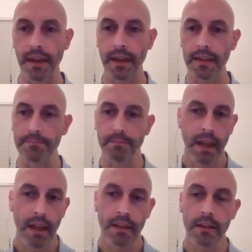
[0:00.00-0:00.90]
And
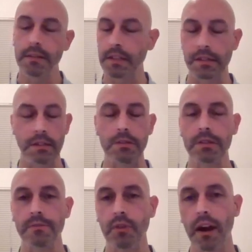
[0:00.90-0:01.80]
like I said, there's
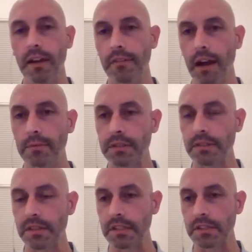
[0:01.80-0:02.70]
a variety of
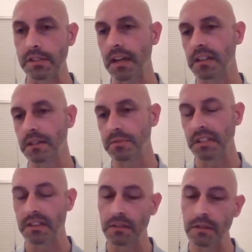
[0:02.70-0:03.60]
options, and it just kind of comes
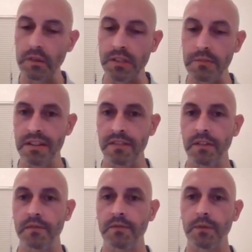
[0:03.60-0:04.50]
down to what's the best
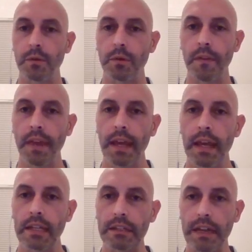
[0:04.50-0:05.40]
fit for
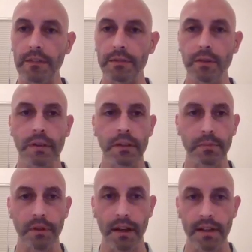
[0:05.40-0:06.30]
kind of your
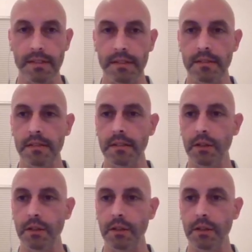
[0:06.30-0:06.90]
enterprise and